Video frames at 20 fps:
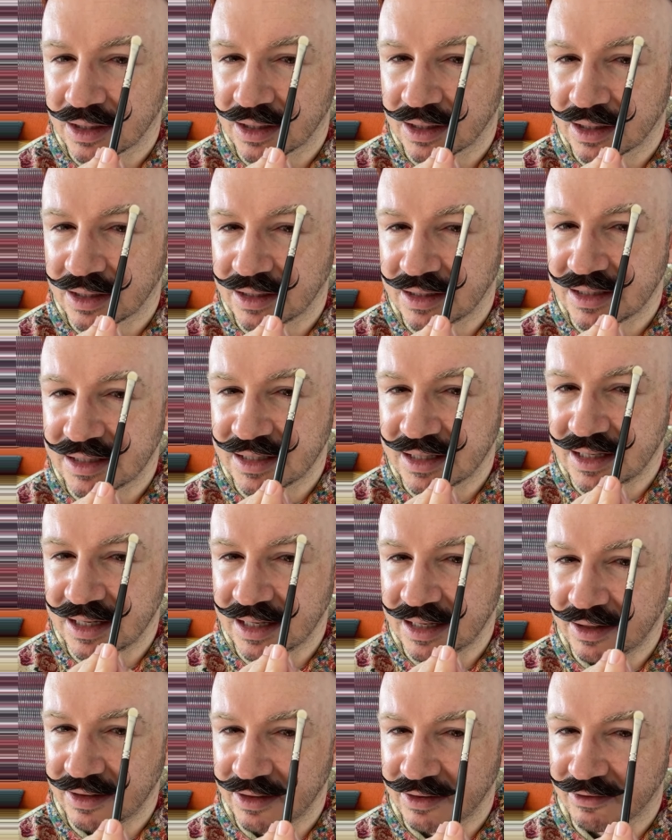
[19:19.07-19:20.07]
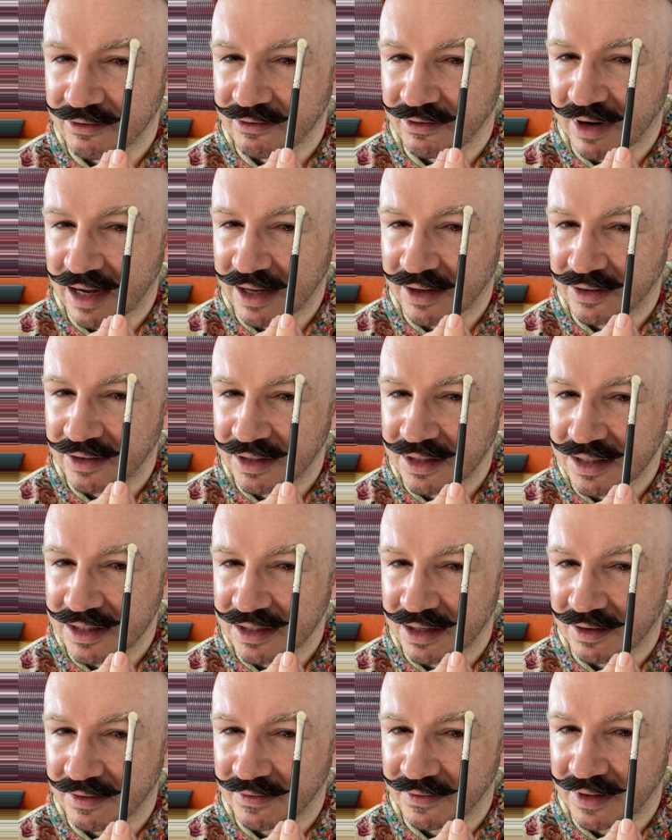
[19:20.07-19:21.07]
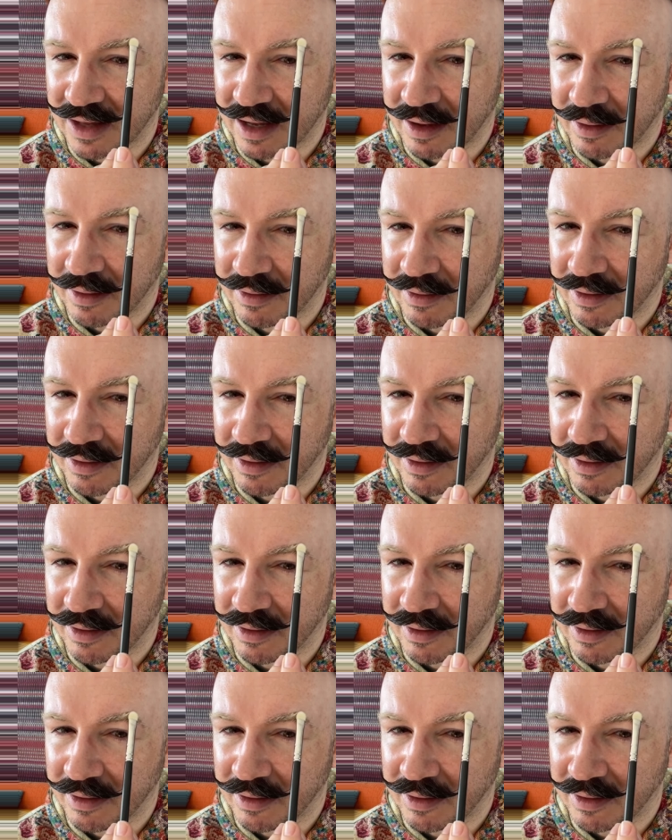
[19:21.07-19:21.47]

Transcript: And you see how the roundness of that